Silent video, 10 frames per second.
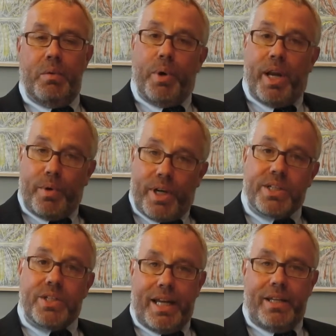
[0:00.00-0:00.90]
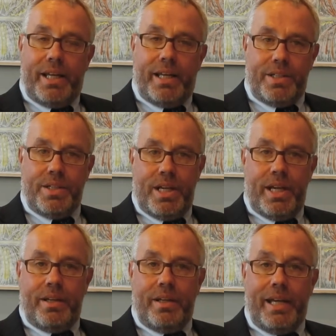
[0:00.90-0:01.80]
But I would extend that to say
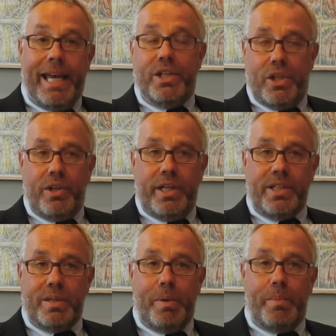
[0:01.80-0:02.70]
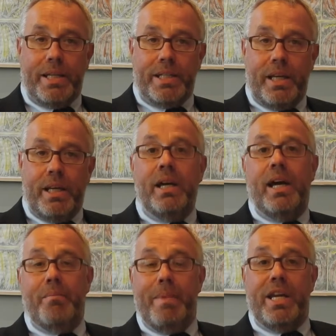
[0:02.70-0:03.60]
that HR needs to be better
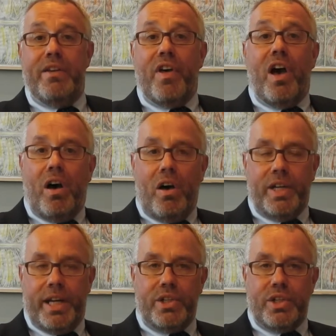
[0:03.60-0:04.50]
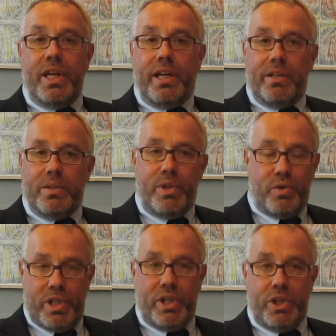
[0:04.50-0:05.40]
at many of the hard-edged things we
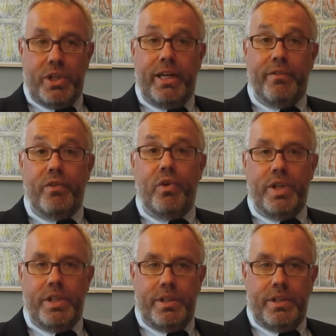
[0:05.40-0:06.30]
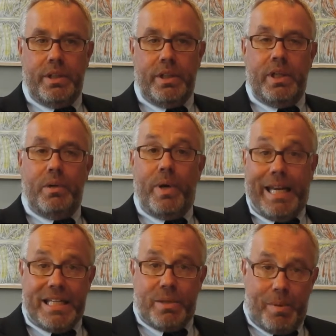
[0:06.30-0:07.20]
traditionally have avoided. We
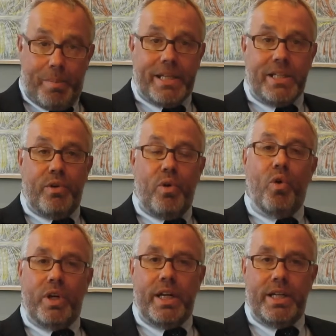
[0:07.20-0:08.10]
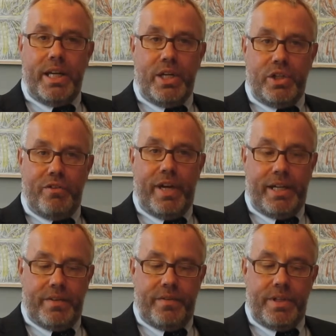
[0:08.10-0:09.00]
need to be better at organisation
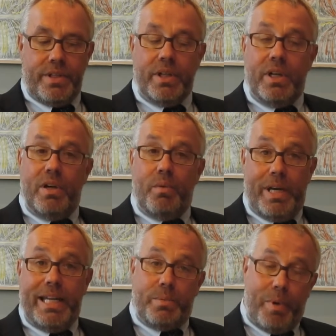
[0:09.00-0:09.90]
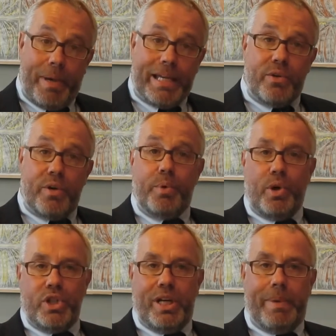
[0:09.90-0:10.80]
effectiveness. We need to be better at
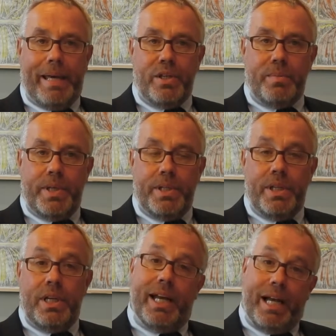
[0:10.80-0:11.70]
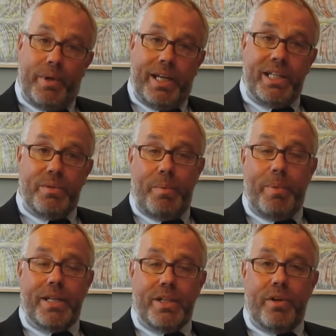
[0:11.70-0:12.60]
project management. And we need to be
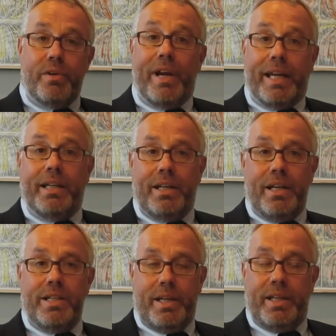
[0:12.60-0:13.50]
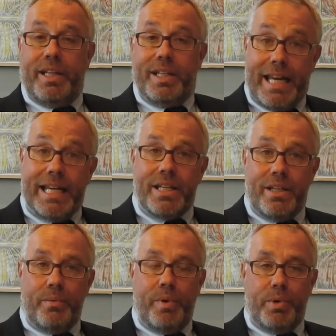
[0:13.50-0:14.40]
better at recognising the data
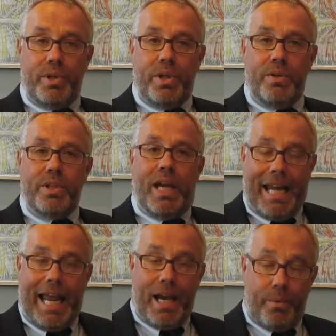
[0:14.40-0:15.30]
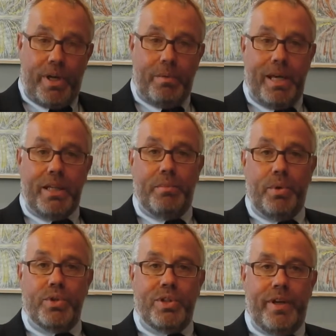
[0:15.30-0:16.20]
that we produce and how we can make the
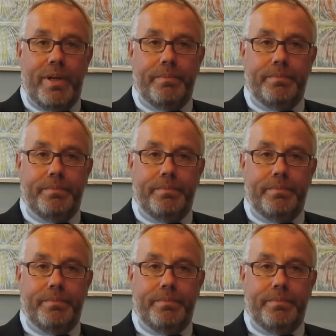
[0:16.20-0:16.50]
most of it.